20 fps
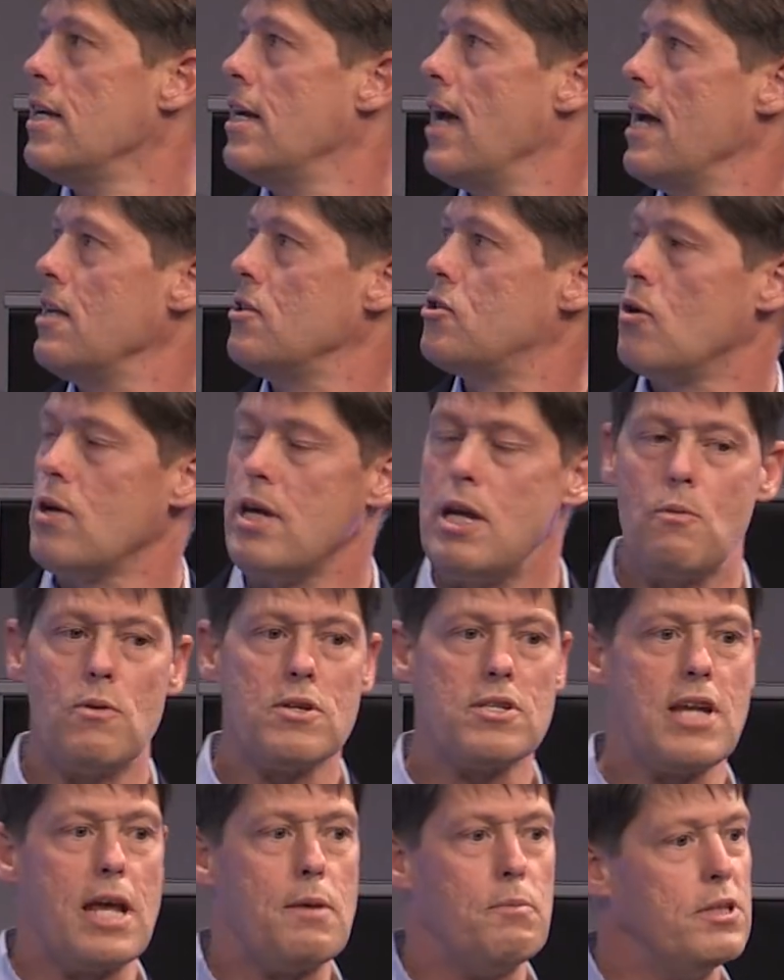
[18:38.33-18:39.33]
And so he
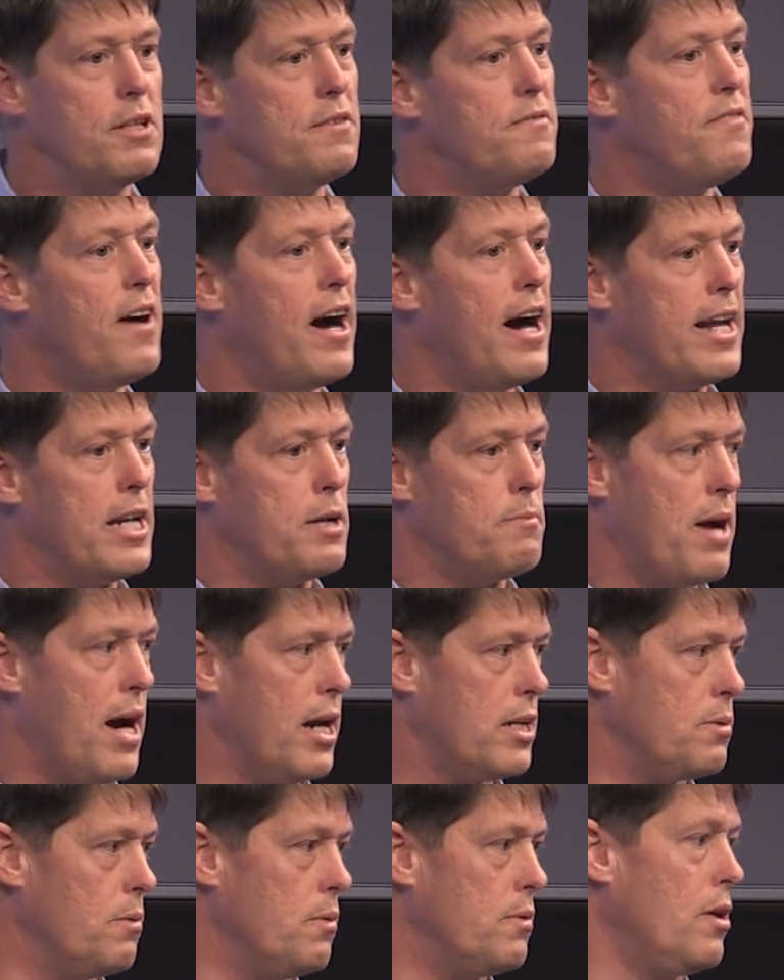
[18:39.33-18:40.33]
wasn't able to find a
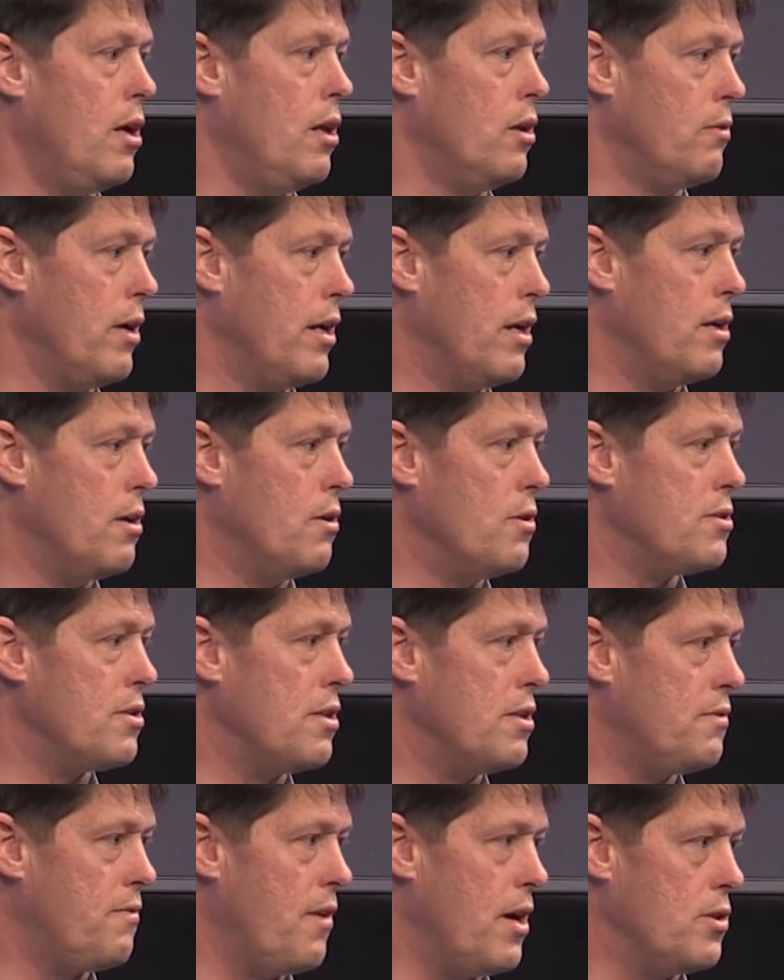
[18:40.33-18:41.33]
maximum tolerated dose in
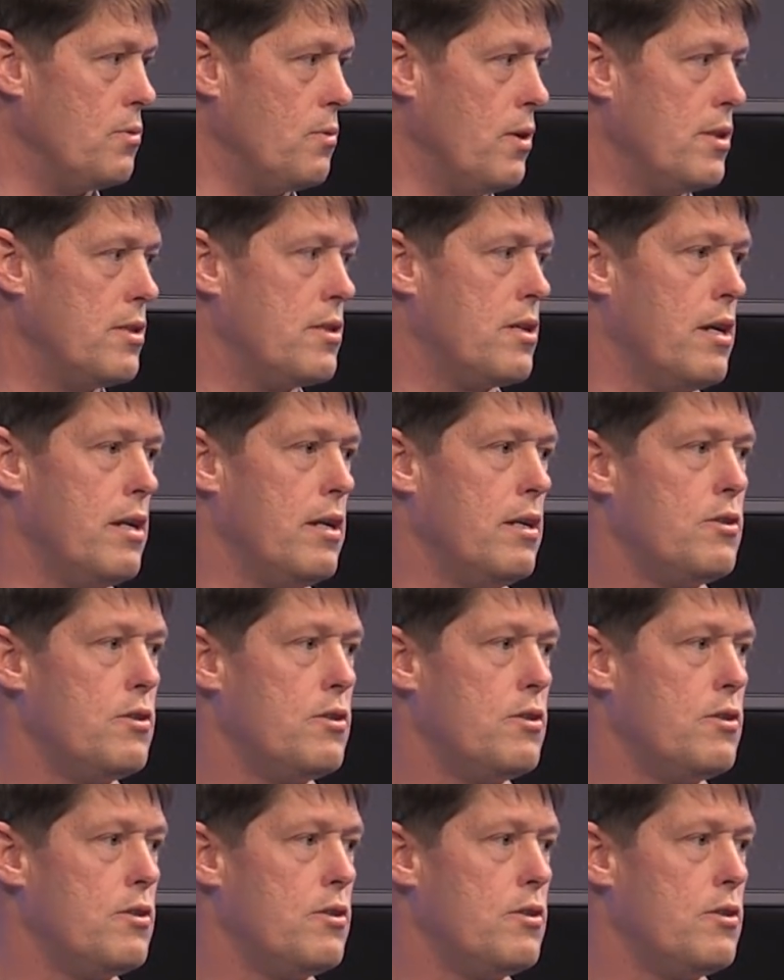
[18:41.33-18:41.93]
his phase 1 study.